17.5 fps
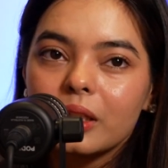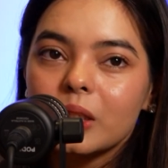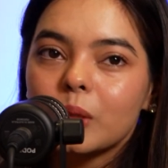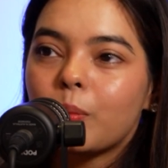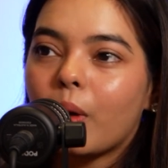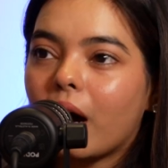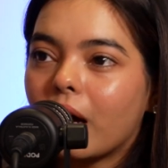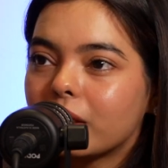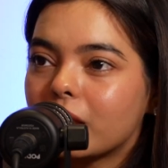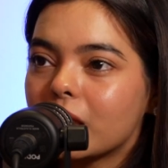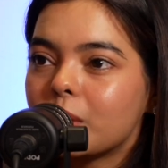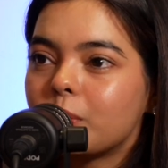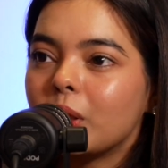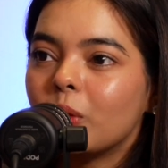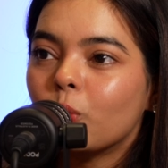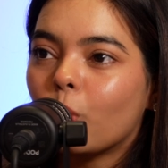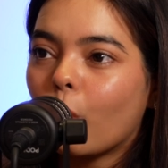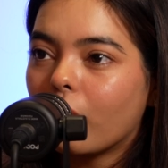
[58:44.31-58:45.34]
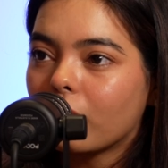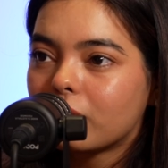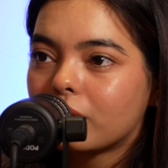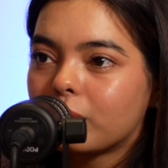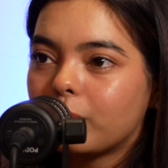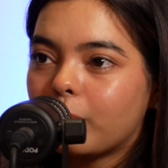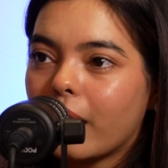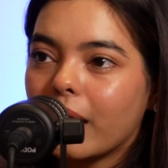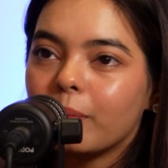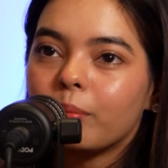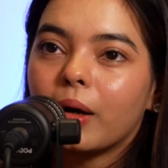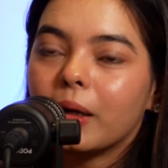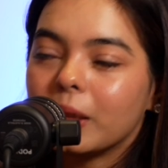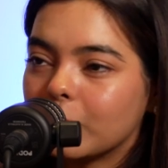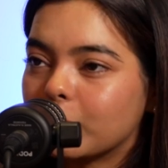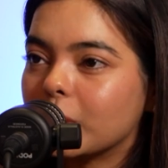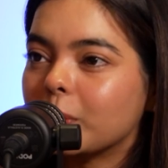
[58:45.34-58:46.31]
This path has been walked by
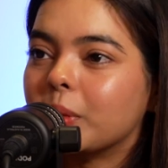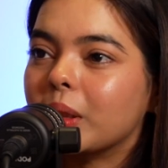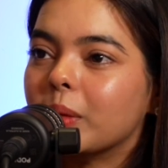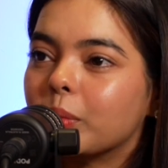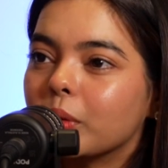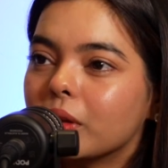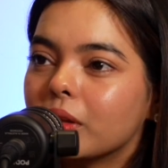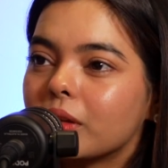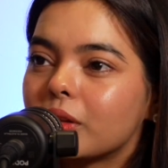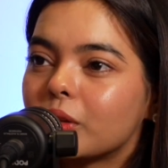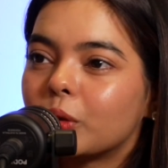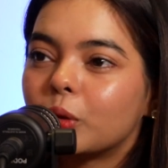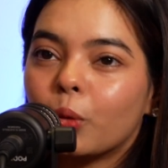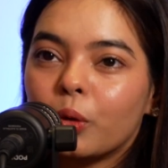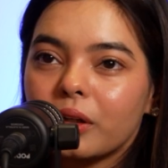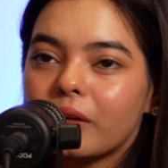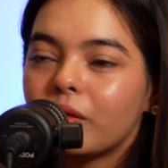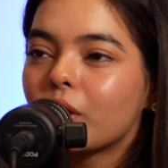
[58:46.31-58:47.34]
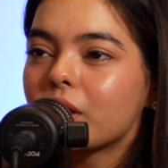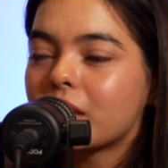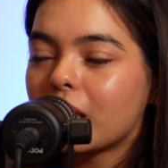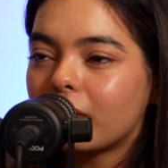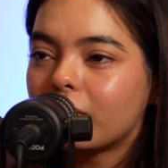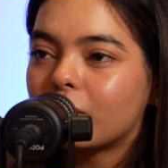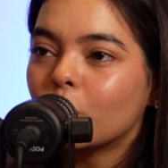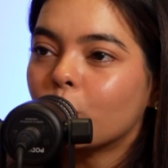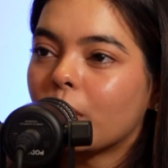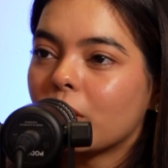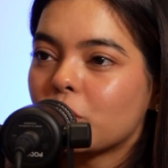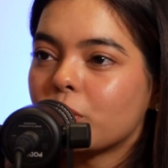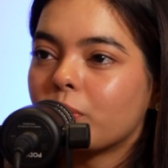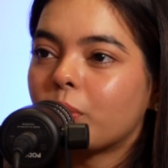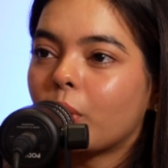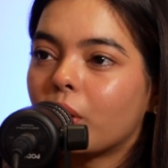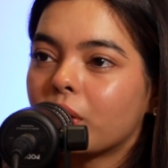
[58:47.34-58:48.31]
multiple people. So don't give yourself too
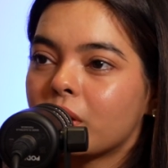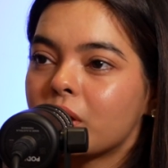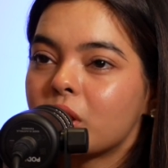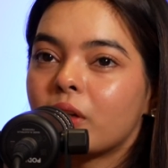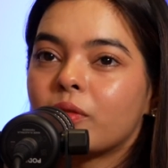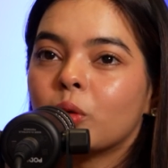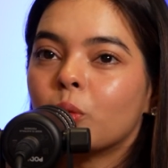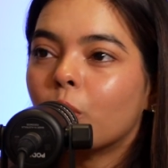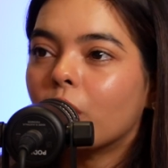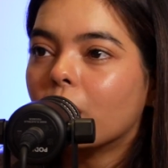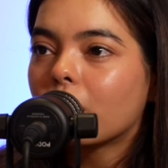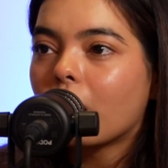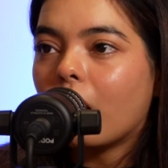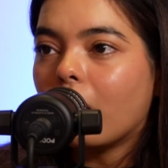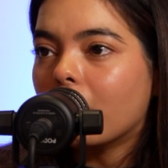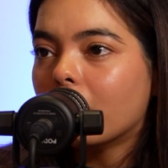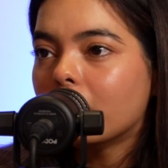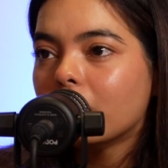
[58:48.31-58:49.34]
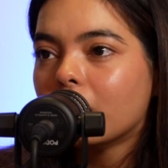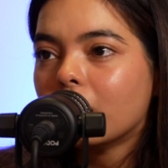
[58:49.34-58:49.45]
much importance. You have to work hard.